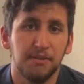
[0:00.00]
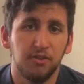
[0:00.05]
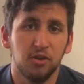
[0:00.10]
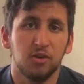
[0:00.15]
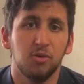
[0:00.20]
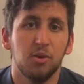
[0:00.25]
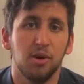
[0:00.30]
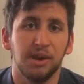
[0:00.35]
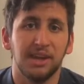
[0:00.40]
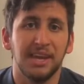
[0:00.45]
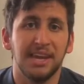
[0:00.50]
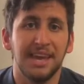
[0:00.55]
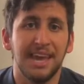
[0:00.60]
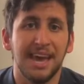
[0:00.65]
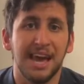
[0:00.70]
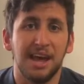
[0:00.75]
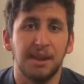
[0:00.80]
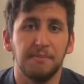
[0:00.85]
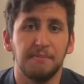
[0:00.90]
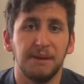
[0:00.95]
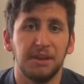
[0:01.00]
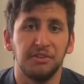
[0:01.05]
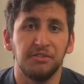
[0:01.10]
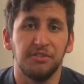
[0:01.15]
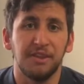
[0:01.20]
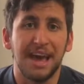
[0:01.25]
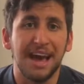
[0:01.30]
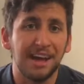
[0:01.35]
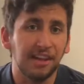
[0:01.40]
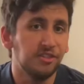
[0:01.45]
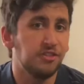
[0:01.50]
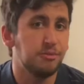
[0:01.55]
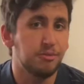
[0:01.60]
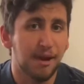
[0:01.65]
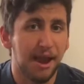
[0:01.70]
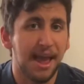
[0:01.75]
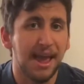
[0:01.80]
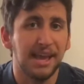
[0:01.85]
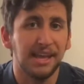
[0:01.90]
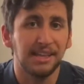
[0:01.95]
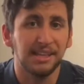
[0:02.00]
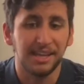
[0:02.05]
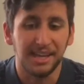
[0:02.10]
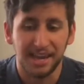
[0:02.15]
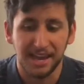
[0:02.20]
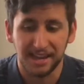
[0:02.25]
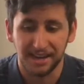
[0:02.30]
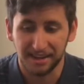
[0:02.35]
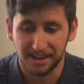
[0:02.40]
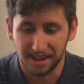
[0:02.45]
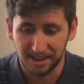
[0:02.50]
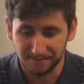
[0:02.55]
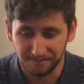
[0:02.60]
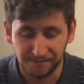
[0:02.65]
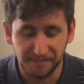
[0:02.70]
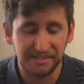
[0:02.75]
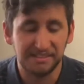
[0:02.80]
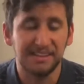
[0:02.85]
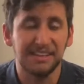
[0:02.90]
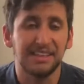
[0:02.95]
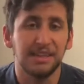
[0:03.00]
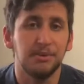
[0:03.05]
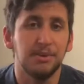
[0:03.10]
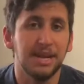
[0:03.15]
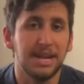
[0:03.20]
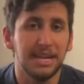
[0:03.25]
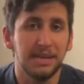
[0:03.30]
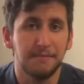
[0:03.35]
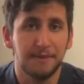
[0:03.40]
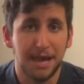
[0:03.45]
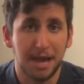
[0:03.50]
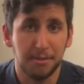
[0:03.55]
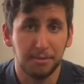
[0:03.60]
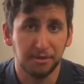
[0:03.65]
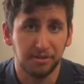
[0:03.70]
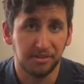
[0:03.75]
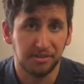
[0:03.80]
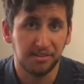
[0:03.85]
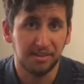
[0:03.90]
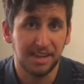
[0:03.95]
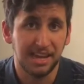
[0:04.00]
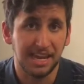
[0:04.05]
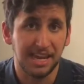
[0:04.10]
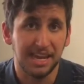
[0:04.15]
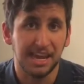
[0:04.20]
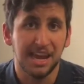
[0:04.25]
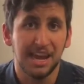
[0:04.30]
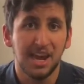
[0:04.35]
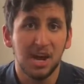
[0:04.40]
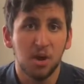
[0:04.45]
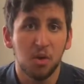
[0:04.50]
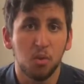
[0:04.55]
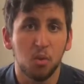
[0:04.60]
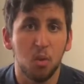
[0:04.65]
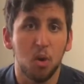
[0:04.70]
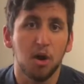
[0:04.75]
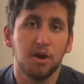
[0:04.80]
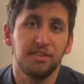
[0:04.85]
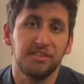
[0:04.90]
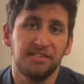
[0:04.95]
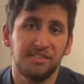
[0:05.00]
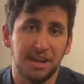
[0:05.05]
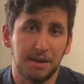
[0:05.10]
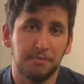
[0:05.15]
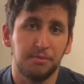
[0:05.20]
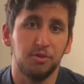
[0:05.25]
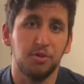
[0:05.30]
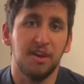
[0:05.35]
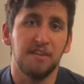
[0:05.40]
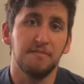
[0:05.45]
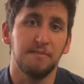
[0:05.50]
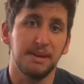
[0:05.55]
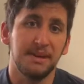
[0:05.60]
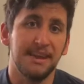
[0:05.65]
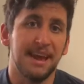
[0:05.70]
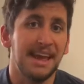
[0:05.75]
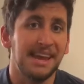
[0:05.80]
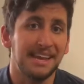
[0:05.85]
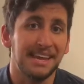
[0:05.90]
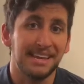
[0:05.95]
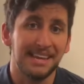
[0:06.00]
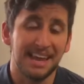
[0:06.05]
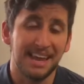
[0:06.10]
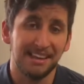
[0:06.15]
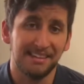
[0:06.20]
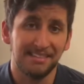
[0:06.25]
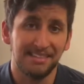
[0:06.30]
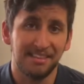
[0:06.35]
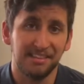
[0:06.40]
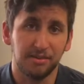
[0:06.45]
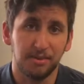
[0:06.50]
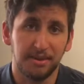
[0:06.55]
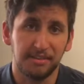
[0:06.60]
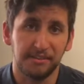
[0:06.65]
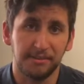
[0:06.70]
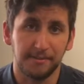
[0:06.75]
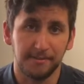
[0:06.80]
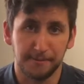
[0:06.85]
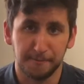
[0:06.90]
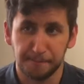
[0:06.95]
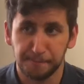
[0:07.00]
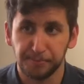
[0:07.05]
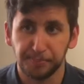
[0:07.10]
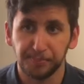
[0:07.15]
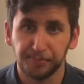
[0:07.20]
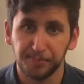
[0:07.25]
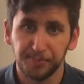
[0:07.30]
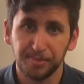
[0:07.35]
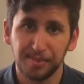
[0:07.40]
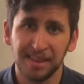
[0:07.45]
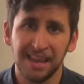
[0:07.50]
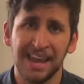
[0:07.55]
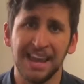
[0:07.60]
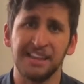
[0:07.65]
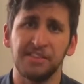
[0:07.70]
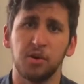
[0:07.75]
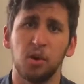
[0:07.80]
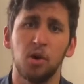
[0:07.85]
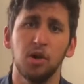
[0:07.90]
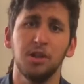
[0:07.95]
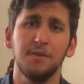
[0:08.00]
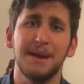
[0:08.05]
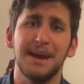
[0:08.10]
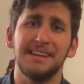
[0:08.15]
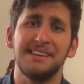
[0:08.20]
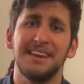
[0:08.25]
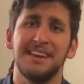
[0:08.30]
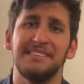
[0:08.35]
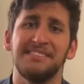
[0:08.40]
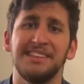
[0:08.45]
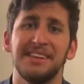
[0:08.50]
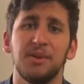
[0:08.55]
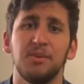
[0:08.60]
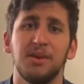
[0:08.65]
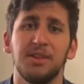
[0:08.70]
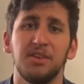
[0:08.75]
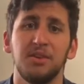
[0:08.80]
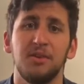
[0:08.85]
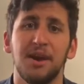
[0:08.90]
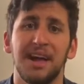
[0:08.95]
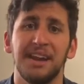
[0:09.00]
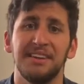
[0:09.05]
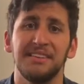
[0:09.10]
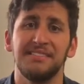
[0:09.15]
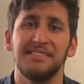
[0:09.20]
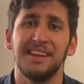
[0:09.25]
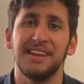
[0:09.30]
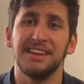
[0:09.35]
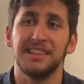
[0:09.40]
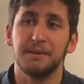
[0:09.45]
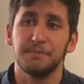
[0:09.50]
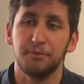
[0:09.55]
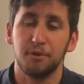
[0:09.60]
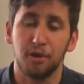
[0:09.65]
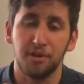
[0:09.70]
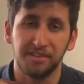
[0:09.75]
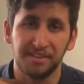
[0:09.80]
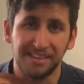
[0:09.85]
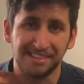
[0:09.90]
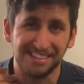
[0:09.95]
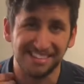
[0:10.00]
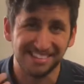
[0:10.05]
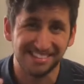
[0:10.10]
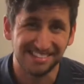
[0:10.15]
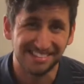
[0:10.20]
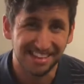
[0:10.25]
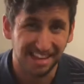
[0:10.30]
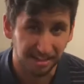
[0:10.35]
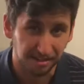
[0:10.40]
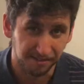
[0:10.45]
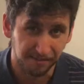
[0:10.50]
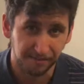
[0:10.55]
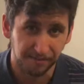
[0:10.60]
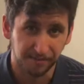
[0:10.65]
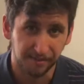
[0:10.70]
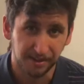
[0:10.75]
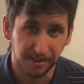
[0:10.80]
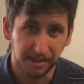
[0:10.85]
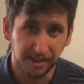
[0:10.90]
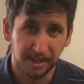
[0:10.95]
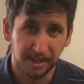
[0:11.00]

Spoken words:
of your working out, because algebraically and physically we need to be able to see what steps you have been taking to answer these questions. It's all about testing whether you understand the process itself,